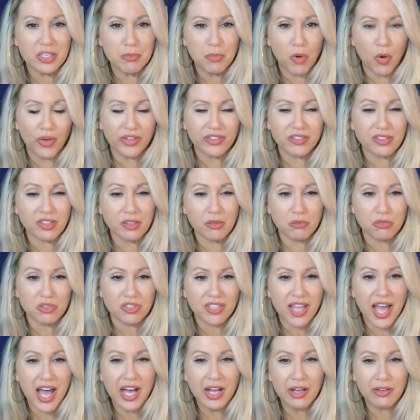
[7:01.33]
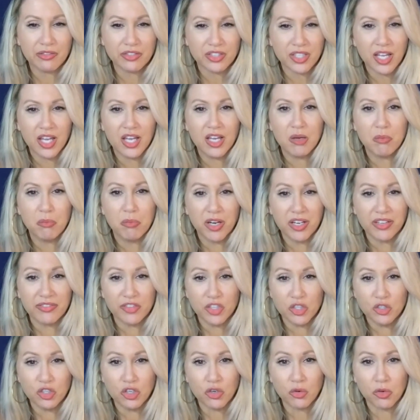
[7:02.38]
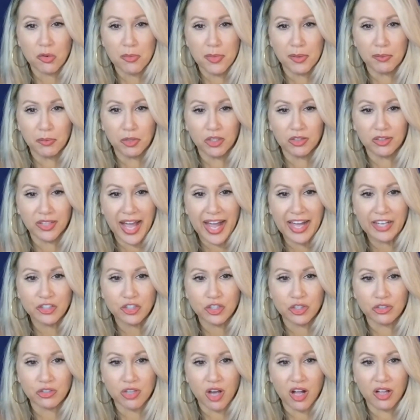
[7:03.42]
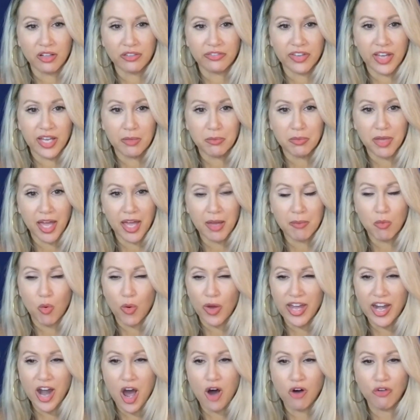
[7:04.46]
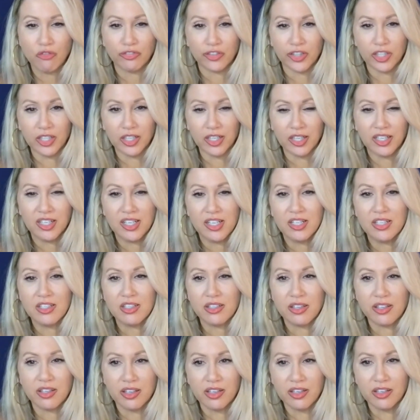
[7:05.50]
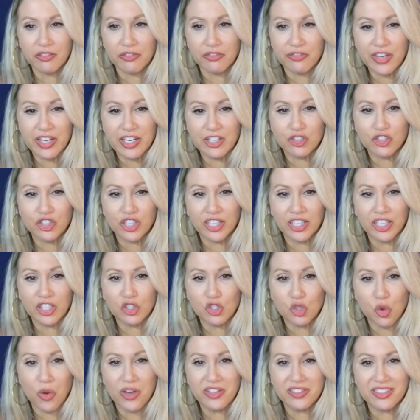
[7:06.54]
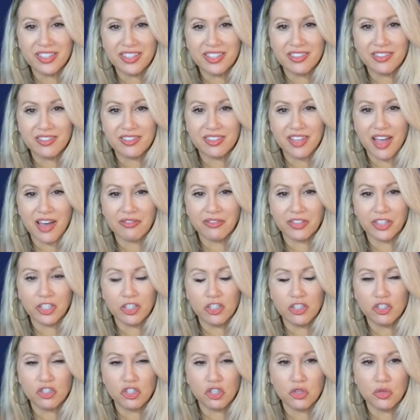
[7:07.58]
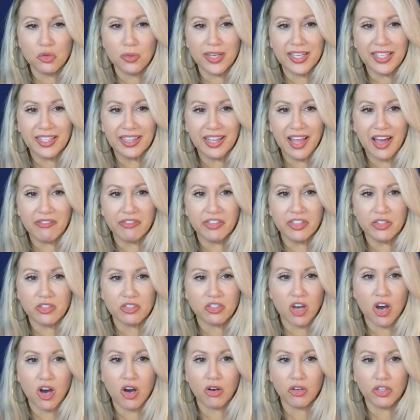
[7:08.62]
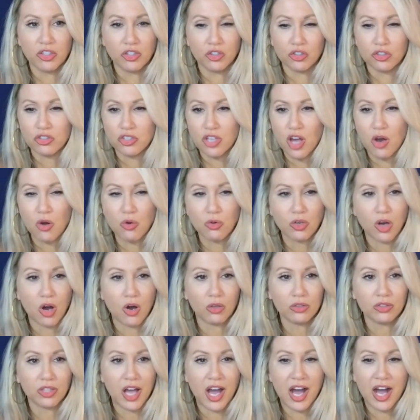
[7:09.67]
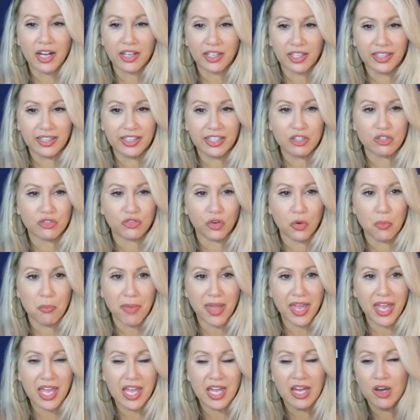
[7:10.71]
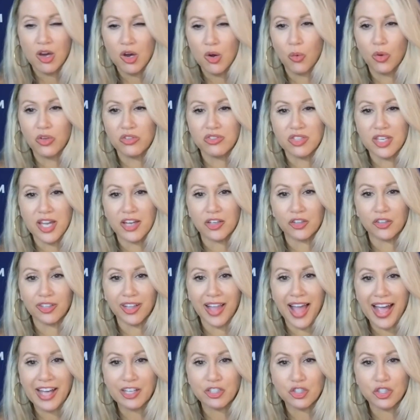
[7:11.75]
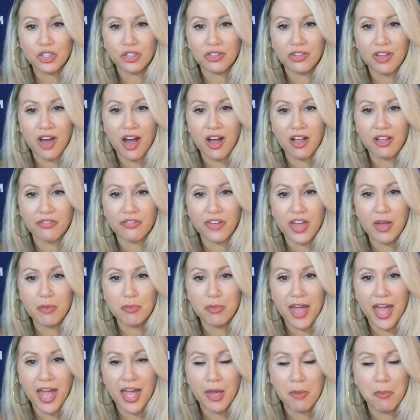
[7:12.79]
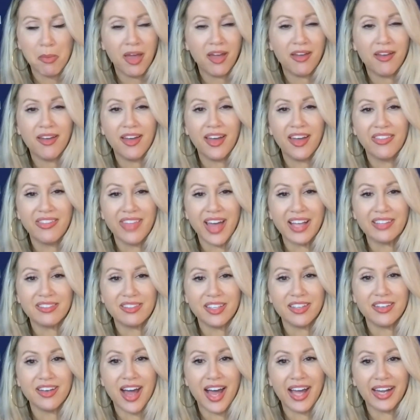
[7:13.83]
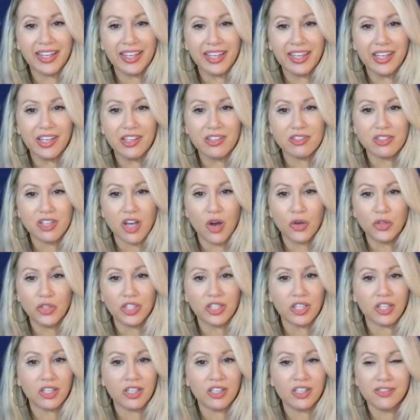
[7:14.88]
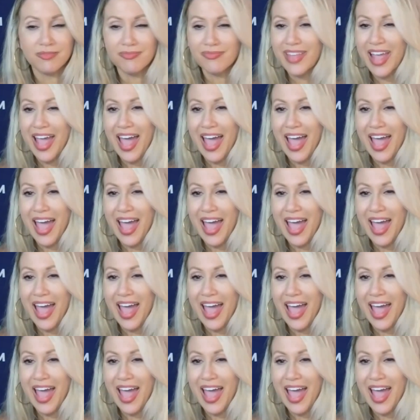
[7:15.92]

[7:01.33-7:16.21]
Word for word: points themselves. But if you do remember, last year's Hall of Fame game went over, finishing at 27-11. So your stone cold lock, at least for me, was the under last year in the Hall of Fame game, and that did not hit. So your girl